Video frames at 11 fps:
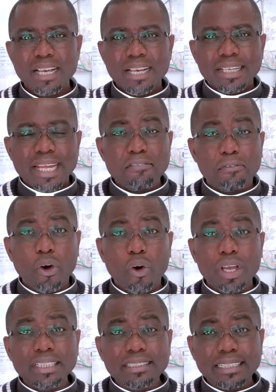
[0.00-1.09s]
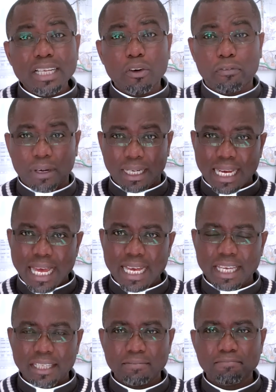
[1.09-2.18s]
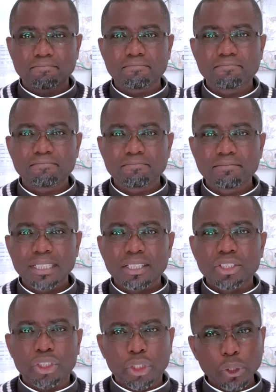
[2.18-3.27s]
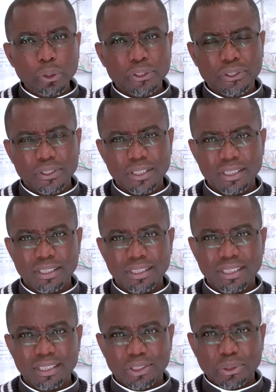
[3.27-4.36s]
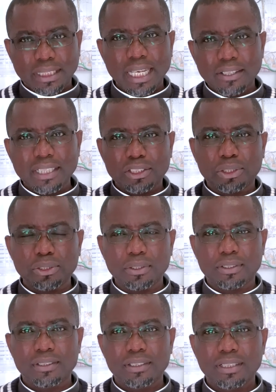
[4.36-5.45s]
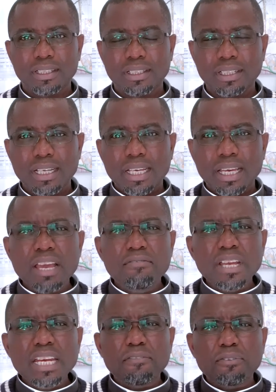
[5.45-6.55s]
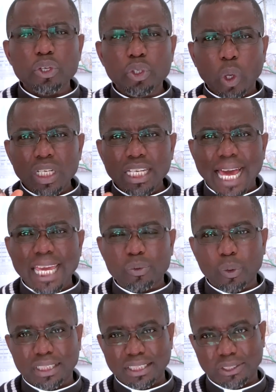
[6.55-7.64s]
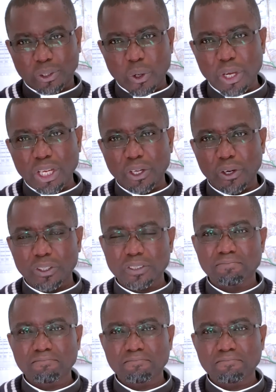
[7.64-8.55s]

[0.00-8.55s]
Therefore, instead of lying, choose to tell the truth. Even if you don't like what is going on,